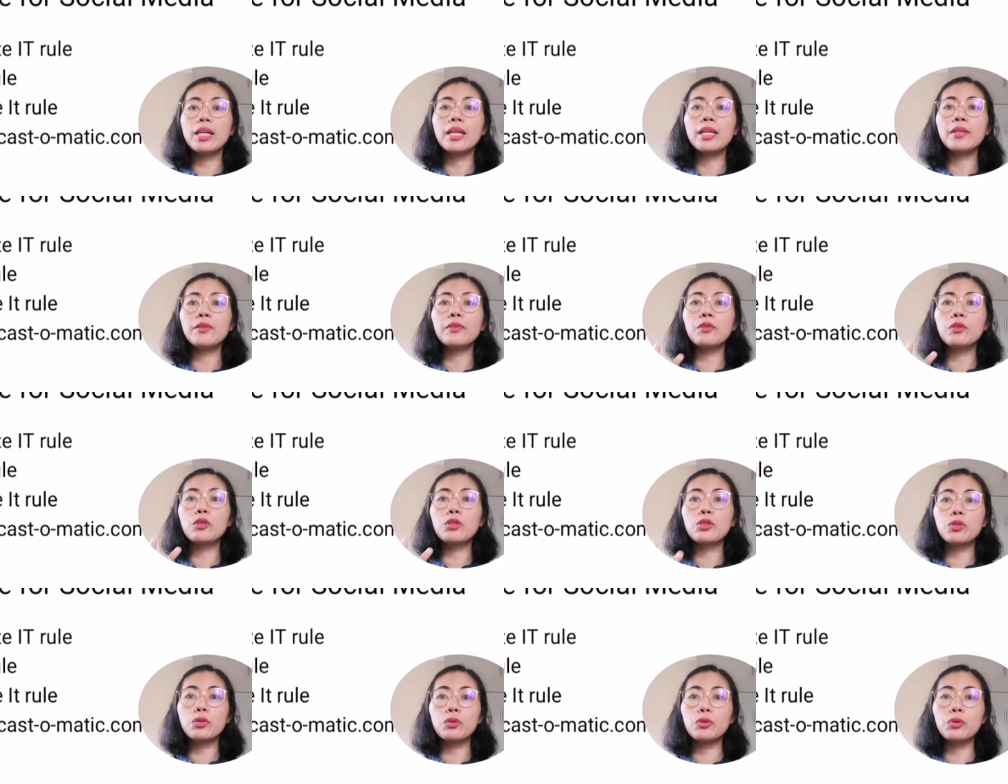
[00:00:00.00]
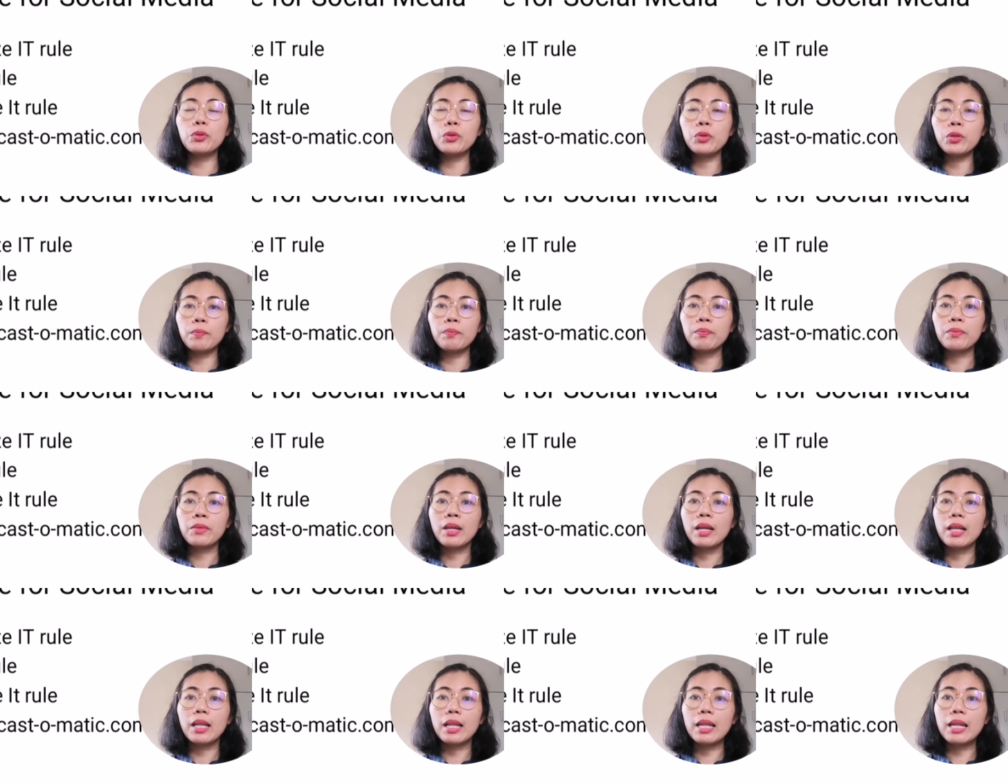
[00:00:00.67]
We need
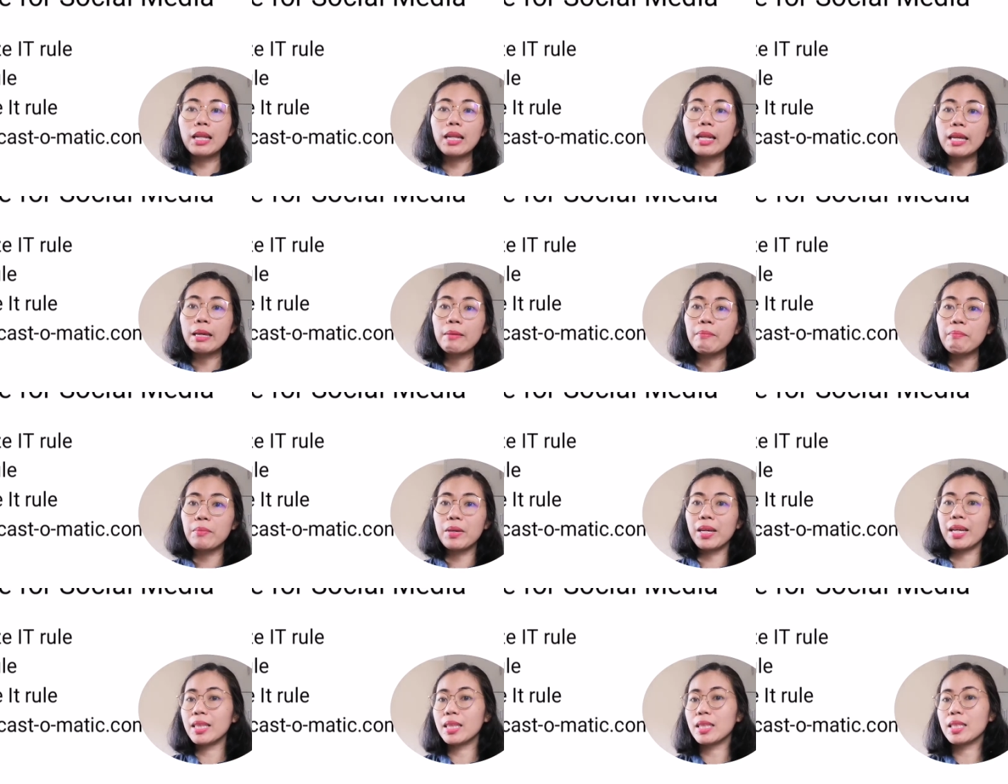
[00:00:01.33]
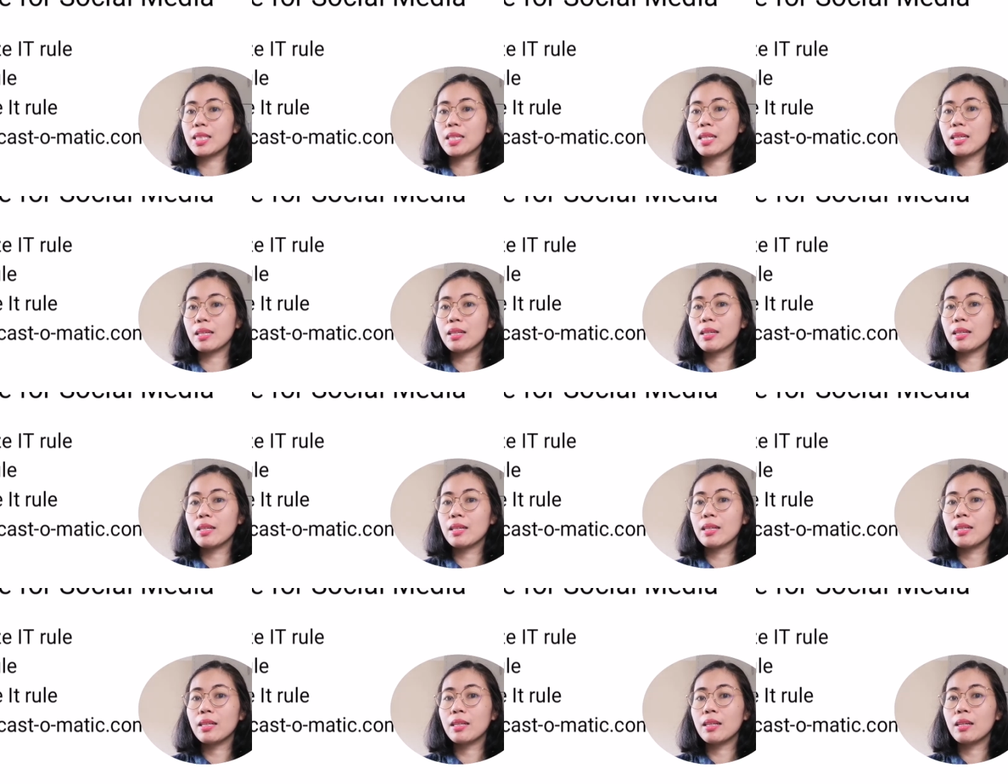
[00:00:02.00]
to
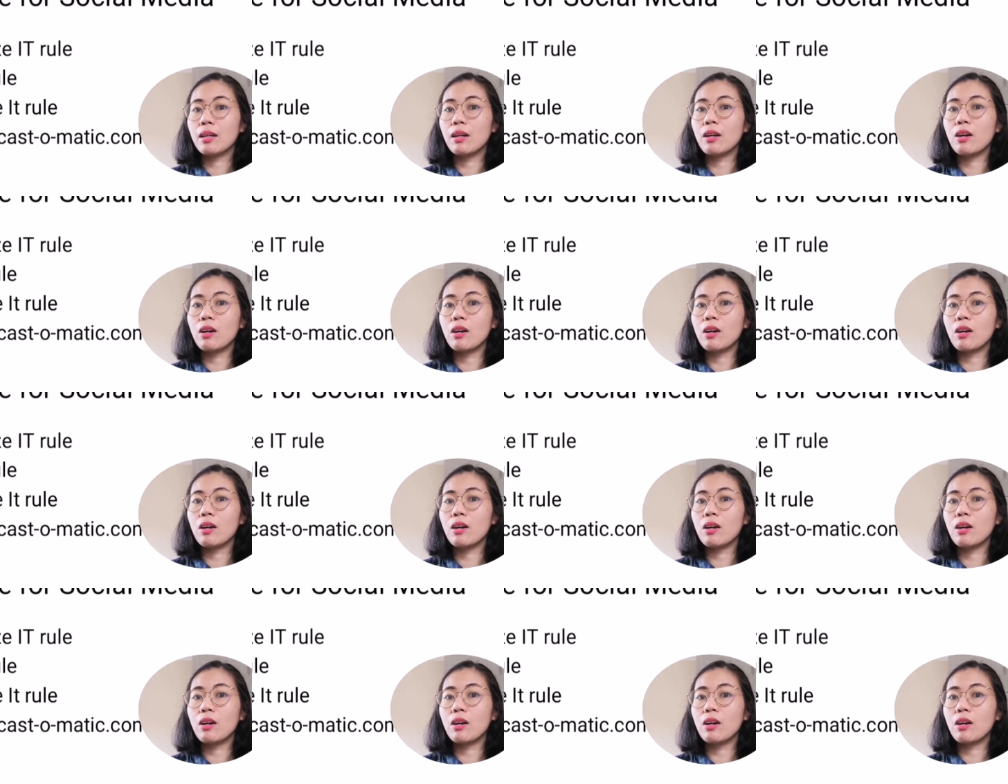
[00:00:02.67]
limit,